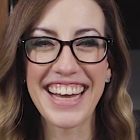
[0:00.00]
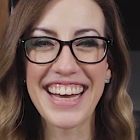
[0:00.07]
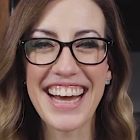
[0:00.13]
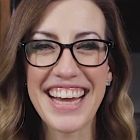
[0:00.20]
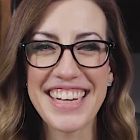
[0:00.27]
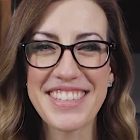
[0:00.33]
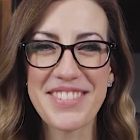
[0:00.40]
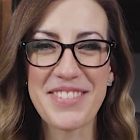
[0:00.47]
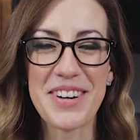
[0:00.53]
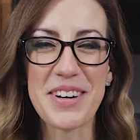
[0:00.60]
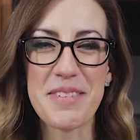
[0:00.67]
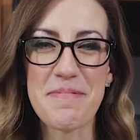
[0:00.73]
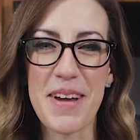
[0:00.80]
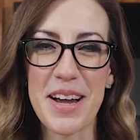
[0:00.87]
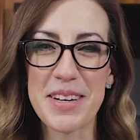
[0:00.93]
Hey guys,
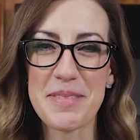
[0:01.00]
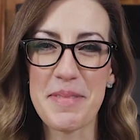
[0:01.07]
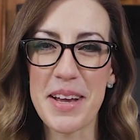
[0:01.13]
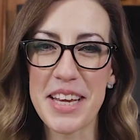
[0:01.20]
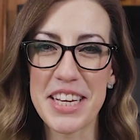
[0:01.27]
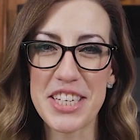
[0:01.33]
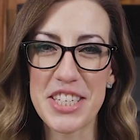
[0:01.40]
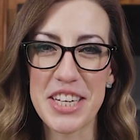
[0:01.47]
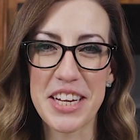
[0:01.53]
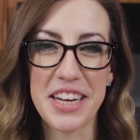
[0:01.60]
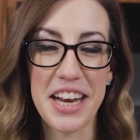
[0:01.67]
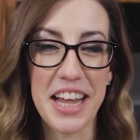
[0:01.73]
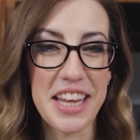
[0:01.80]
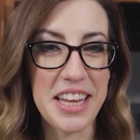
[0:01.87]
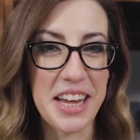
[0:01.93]
welcome back to my
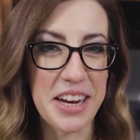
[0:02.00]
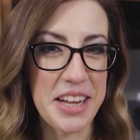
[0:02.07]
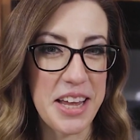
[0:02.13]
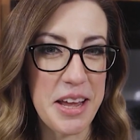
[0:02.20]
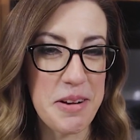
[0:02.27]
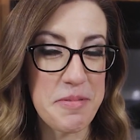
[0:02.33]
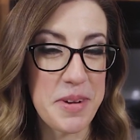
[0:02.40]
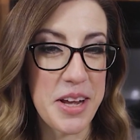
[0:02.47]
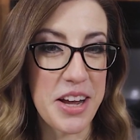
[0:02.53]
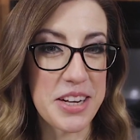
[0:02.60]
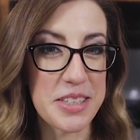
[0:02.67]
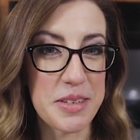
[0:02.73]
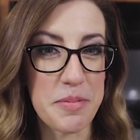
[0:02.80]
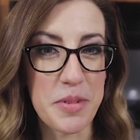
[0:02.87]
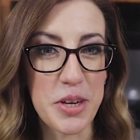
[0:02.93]
kitchen. Yet again, we
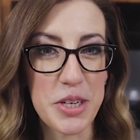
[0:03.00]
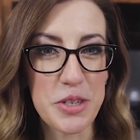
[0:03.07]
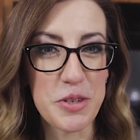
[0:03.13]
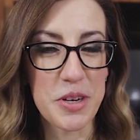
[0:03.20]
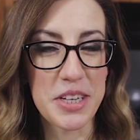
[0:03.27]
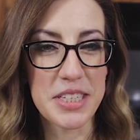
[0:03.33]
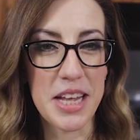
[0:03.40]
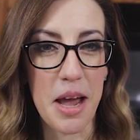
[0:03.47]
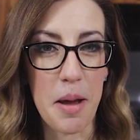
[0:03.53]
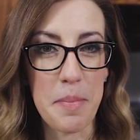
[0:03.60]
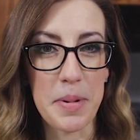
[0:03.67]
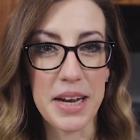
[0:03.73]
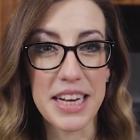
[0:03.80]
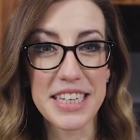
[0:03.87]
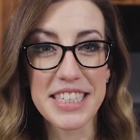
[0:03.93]
got some good treats
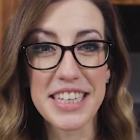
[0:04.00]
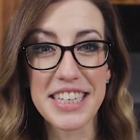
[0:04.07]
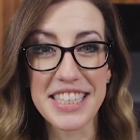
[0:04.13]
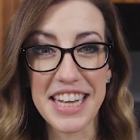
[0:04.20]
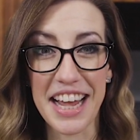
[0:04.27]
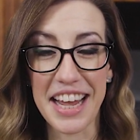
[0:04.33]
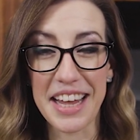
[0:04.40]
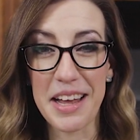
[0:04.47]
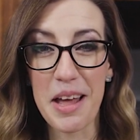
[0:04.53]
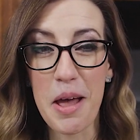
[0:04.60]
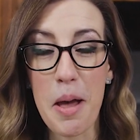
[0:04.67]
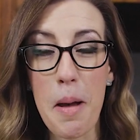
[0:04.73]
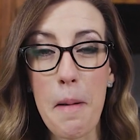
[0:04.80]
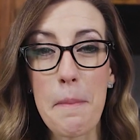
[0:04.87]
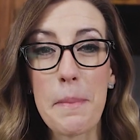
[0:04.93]
happening today,
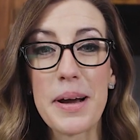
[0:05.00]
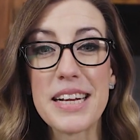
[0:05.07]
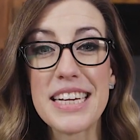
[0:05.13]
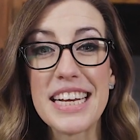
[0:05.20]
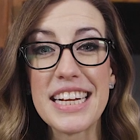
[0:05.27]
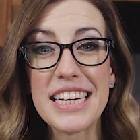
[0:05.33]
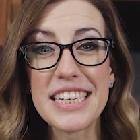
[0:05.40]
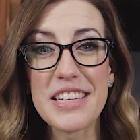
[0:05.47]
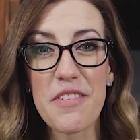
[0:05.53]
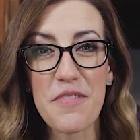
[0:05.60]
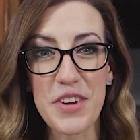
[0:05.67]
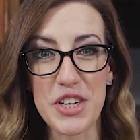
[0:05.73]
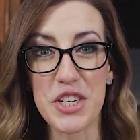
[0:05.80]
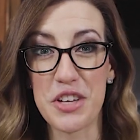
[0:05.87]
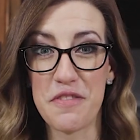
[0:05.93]
but it is
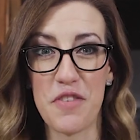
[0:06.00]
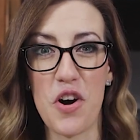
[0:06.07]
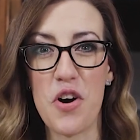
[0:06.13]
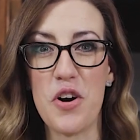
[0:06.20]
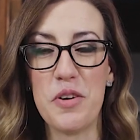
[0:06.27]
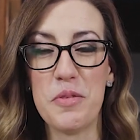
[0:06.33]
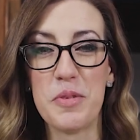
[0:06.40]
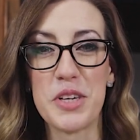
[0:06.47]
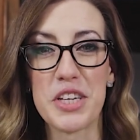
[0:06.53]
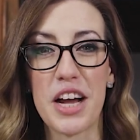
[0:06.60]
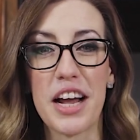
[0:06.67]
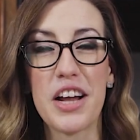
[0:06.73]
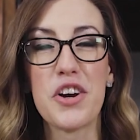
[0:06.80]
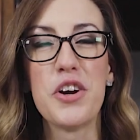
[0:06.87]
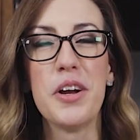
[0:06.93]
officially fall, which
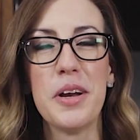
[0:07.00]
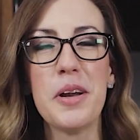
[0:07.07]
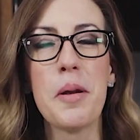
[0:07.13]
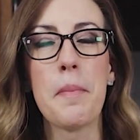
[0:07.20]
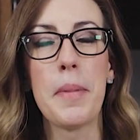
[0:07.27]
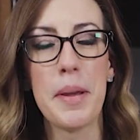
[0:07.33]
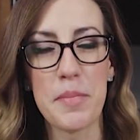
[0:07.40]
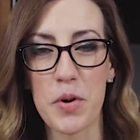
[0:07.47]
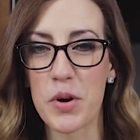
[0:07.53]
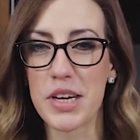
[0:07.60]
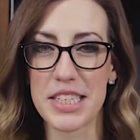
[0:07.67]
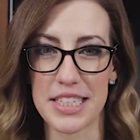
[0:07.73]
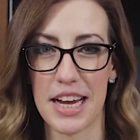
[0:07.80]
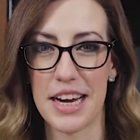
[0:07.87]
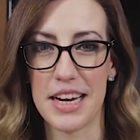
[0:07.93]
I couldn't be more
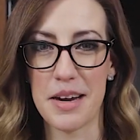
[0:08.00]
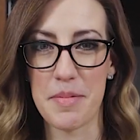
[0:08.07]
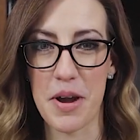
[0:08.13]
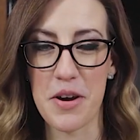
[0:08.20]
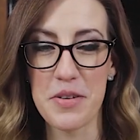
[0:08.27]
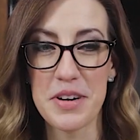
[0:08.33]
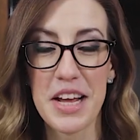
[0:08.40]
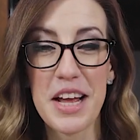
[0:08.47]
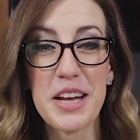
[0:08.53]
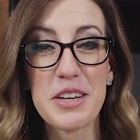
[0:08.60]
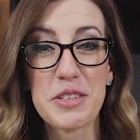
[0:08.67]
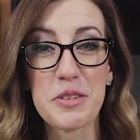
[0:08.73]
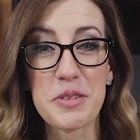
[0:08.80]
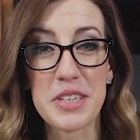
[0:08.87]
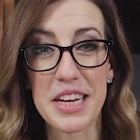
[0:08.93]
excited about.
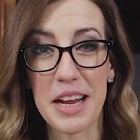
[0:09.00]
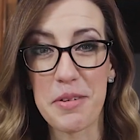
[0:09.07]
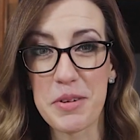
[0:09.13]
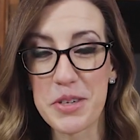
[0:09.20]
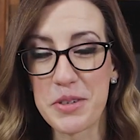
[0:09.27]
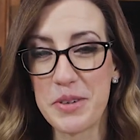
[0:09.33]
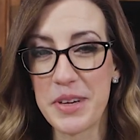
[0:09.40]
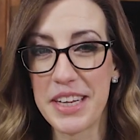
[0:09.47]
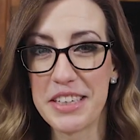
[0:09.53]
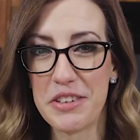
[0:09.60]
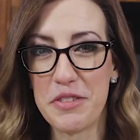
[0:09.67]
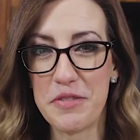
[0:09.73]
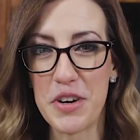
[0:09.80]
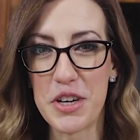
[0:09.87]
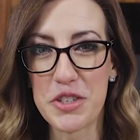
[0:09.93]
So today we're doing a
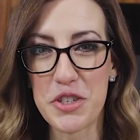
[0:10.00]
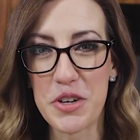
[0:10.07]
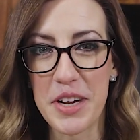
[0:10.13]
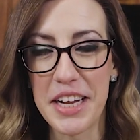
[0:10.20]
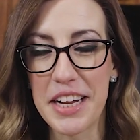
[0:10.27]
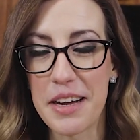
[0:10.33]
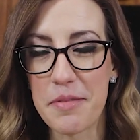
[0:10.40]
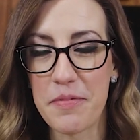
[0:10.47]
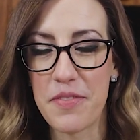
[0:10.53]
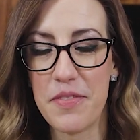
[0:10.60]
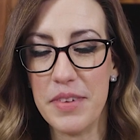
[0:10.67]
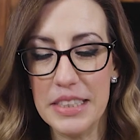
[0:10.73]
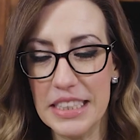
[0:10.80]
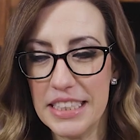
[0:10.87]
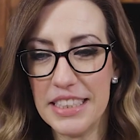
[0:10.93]
little fall treat.
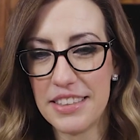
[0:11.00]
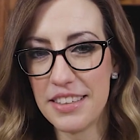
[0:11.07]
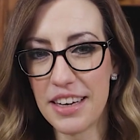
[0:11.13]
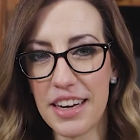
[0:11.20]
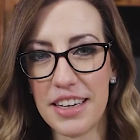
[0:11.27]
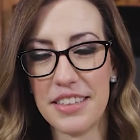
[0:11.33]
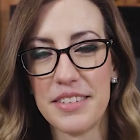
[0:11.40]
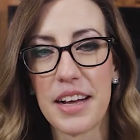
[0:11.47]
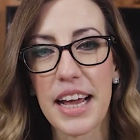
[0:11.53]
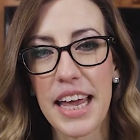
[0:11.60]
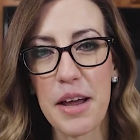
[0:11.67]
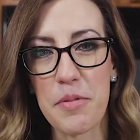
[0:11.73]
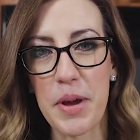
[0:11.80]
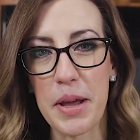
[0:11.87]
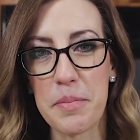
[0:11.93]
I
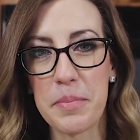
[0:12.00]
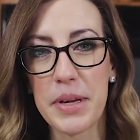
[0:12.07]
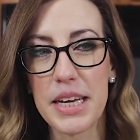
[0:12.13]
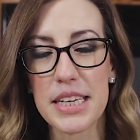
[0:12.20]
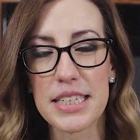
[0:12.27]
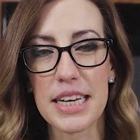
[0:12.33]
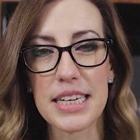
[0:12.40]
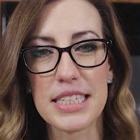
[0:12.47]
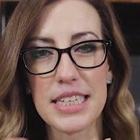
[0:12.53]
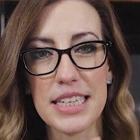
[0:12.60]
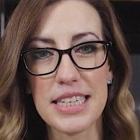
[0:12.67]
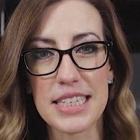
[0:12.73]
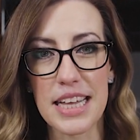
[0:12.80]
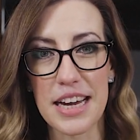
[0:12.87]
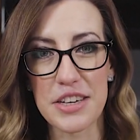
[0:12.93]
can't wait because I did
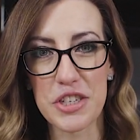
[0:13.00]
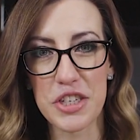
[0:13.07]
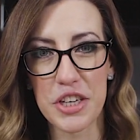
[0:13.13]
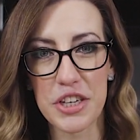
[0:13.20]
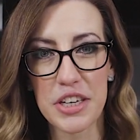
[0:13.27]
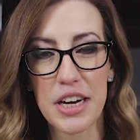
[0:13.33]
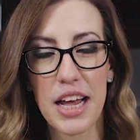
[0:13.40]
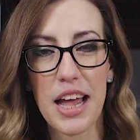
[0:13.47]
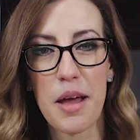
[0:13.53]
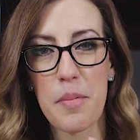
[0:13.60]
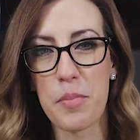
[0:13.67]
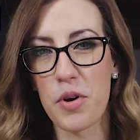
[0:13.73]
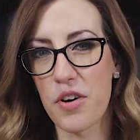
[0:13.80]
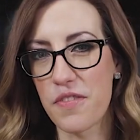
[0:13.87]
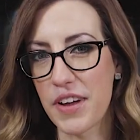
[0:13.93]
these last year,
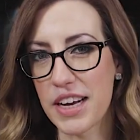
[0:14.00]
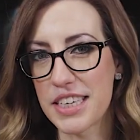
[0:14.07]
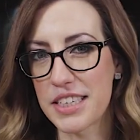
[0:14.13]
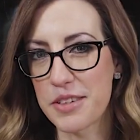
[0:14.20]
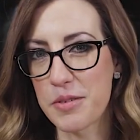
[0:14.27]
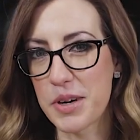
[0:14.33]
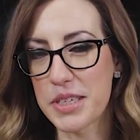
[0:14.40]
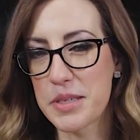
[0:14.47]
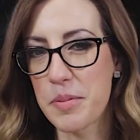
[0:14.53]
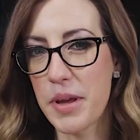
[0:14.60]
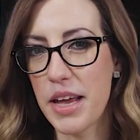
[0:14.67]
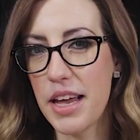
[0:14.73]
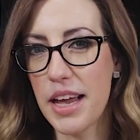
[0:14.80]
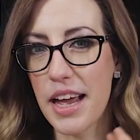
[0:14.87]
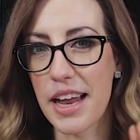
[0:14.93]
perfected the
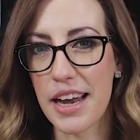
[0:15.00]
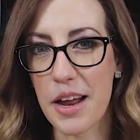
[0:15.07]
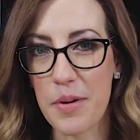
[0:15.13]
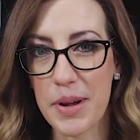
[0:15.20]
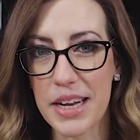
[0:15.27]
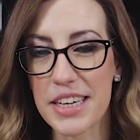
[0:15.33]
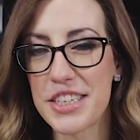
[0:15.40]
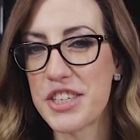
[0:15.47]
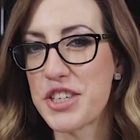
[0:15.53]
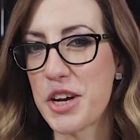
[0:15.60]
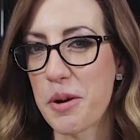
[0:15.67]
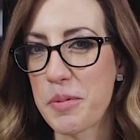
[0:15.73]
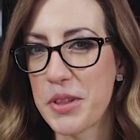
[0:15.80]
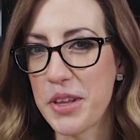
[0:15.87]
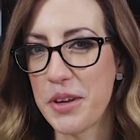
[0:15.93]
recipe, and now I get to
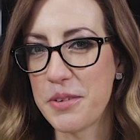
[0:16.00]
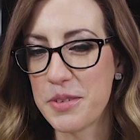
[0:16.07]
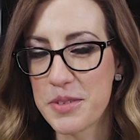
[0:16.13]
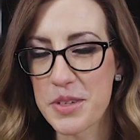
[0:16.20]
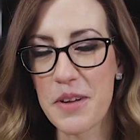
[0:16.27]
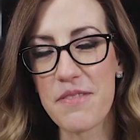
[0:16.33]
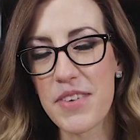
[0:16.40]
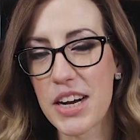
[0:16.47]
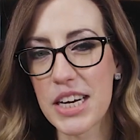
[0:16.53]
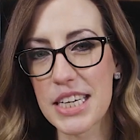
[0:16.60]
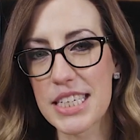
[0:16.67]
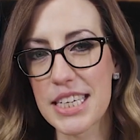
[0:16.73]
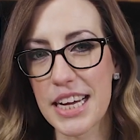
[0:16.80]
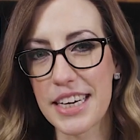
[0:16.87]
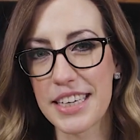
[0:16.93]
share with you. So I'm very
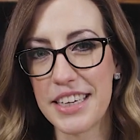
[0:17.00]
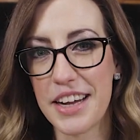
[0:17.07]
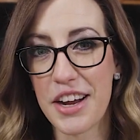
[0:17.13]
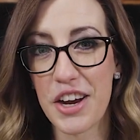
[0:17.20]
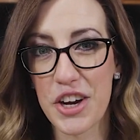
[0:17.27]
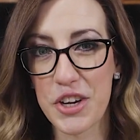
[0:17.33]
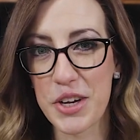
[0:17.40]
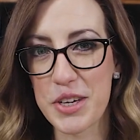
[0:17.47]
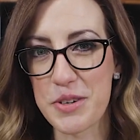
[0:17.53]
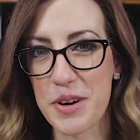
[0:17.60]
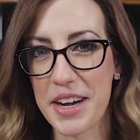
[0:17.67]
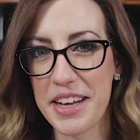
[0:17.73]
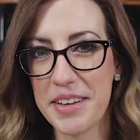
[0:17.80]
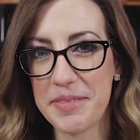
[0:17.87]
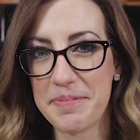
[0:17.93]
excited. Are you guys
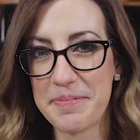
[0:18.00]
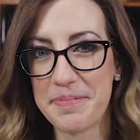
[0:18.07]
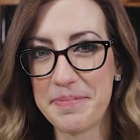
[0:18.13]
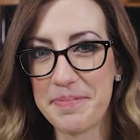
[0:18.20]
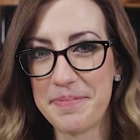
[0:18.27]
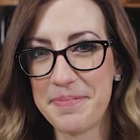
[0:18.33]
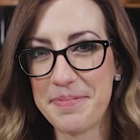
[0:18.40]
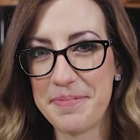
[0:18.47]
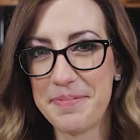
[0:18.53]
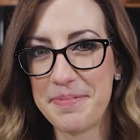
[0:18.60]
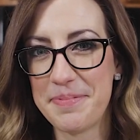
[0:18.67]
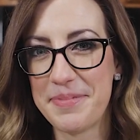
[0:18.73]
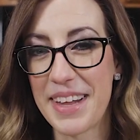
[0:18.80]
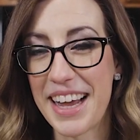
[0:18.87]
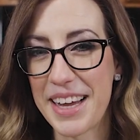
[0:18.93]
ready?
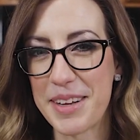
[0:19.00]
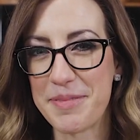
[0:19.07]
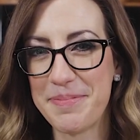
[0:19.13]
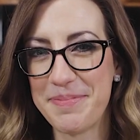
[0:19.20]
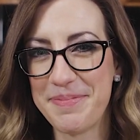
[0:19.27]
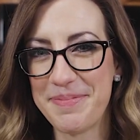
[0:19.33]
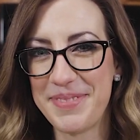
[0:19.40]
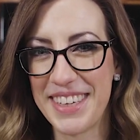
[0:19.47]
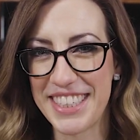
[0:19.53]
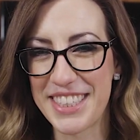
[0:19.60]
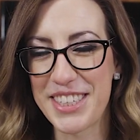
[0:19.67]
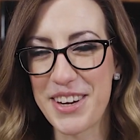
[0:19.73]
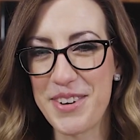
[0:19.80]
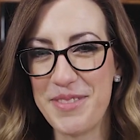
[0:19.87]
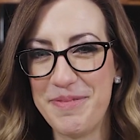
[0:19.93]
I am.
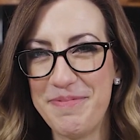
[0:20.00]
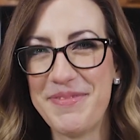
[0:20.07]
Let's go.